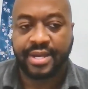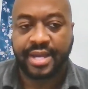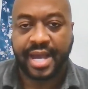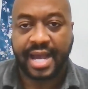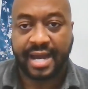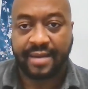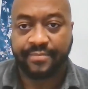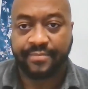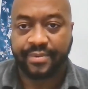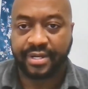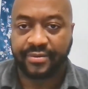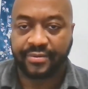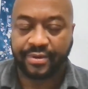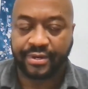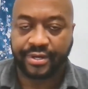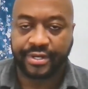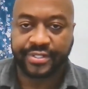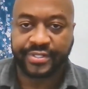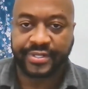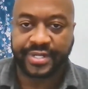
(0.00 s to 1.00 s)
I pray for
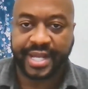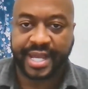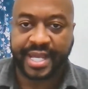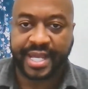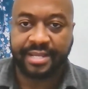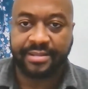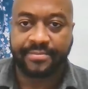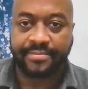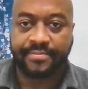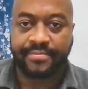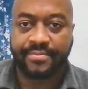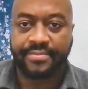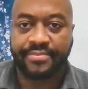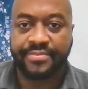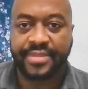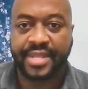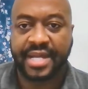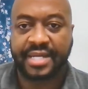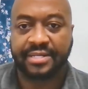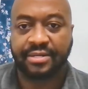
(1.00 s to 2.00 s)
her today
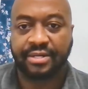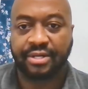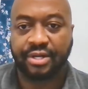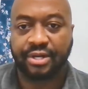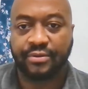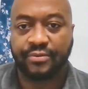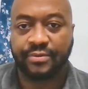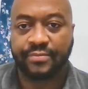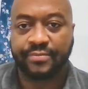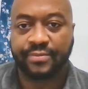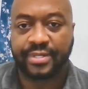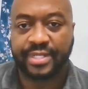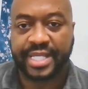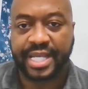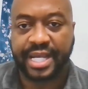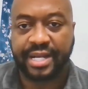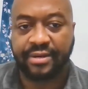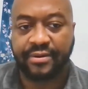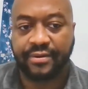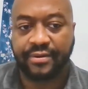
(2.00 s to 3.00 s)
that the Lord will
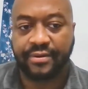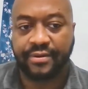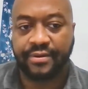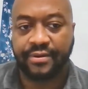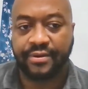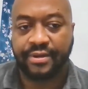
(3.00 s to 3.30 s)
protect her,